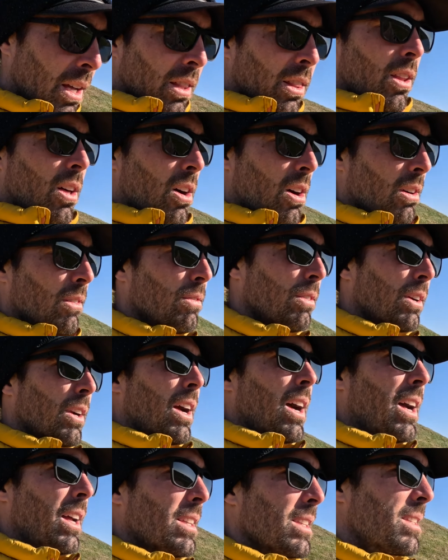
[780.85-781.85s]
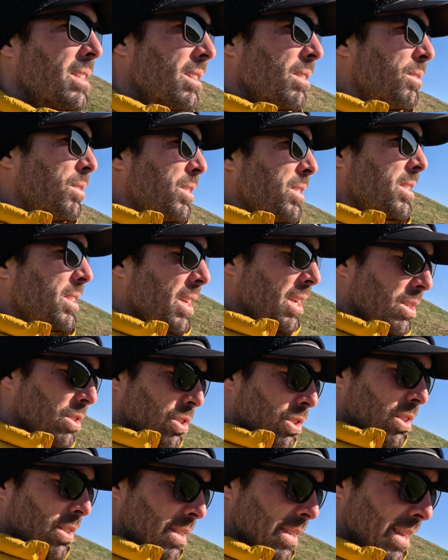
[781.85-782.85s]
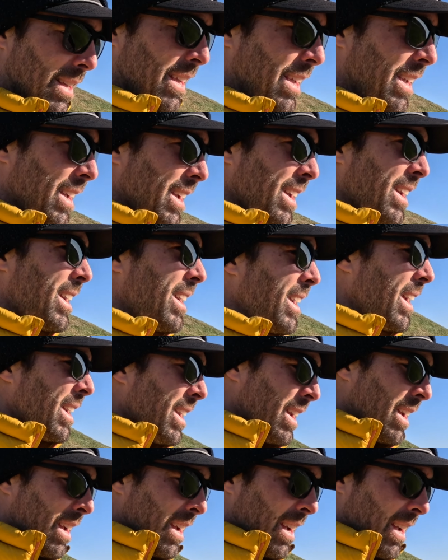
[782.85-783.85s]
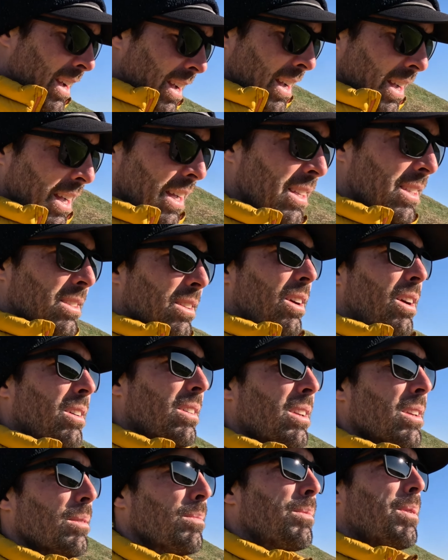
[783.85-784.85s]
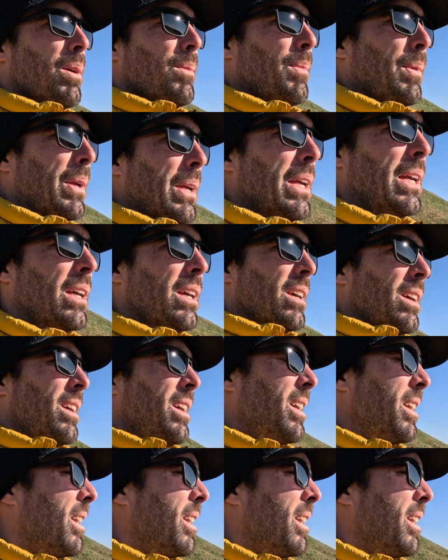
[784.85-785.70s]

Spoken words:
long-forgotten civilizations. So I'll keep coming here.